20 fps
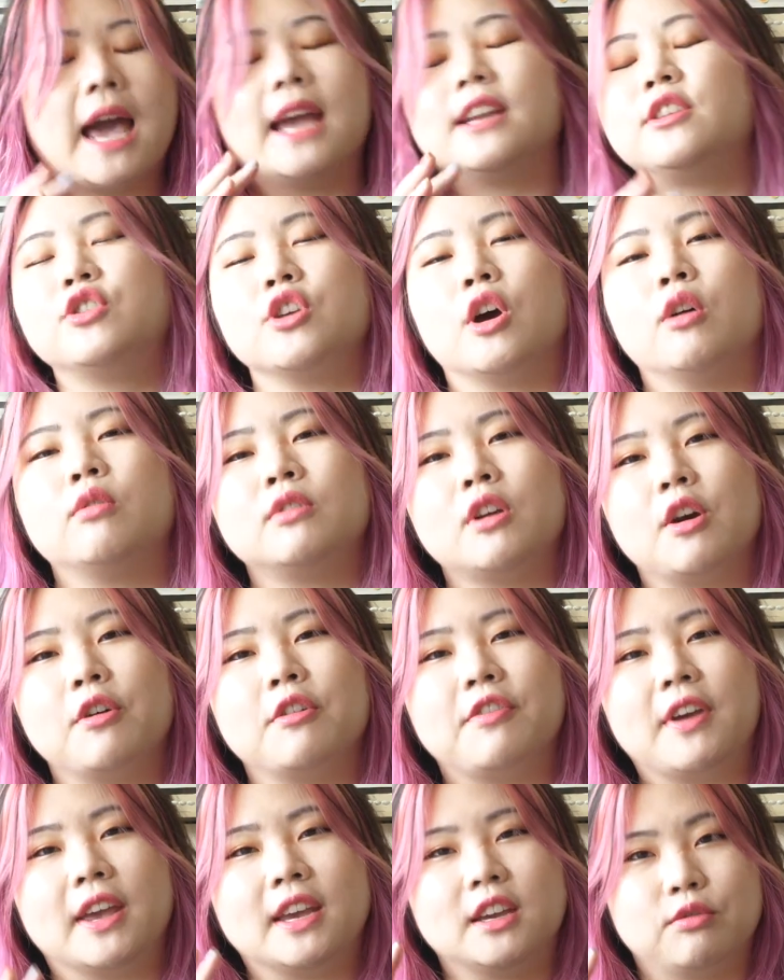I don't know
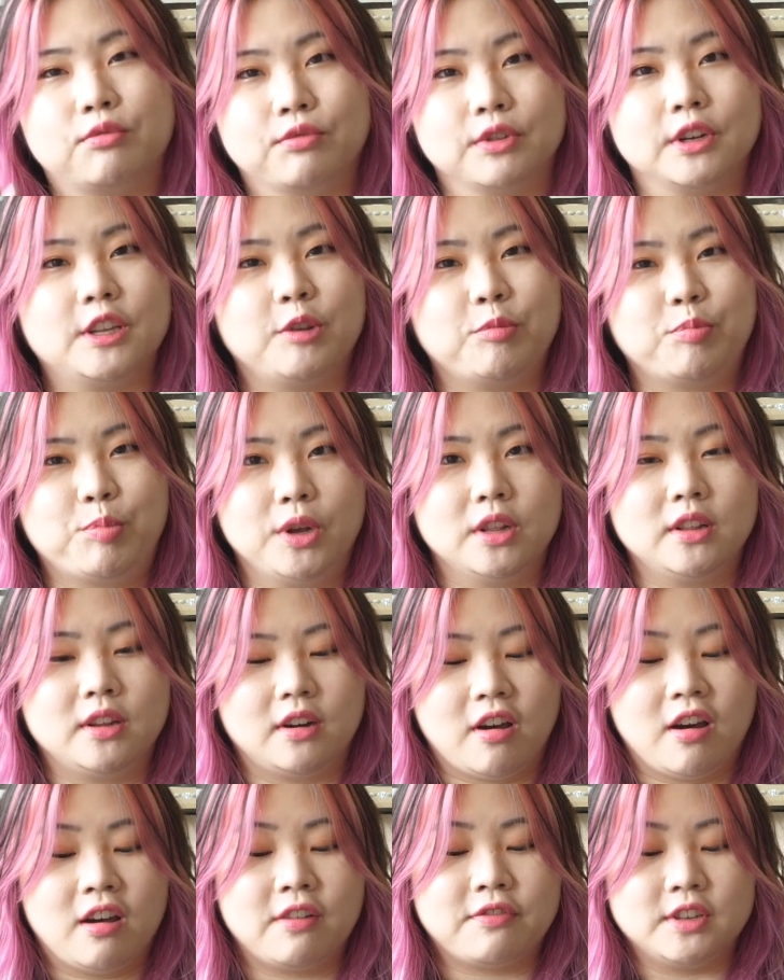if I could really pull it
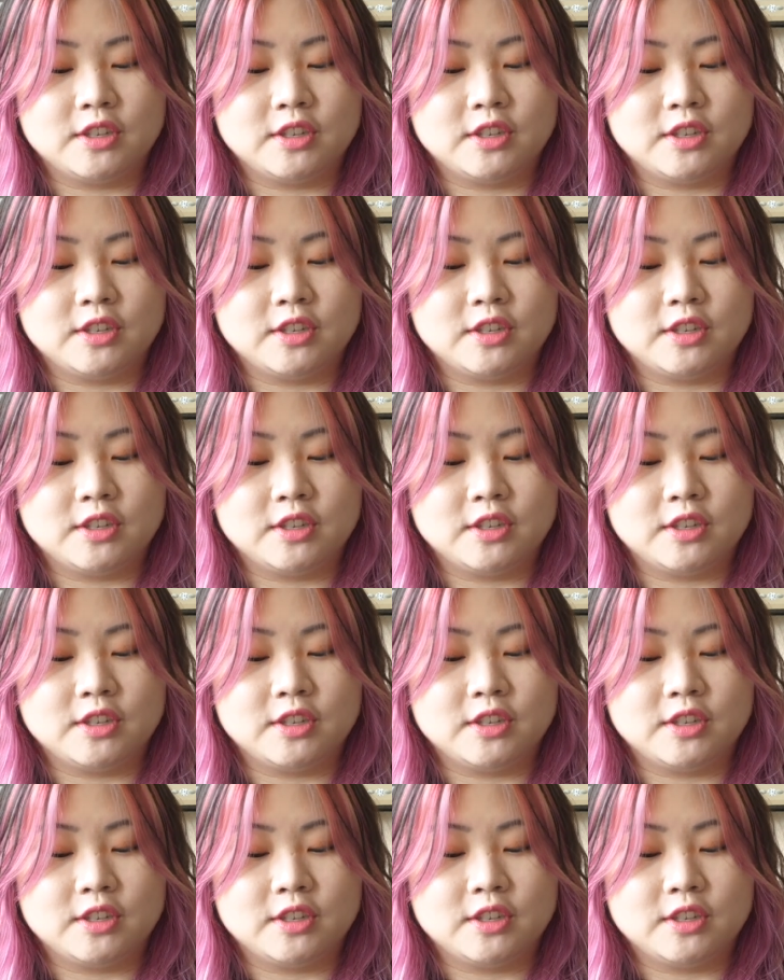off,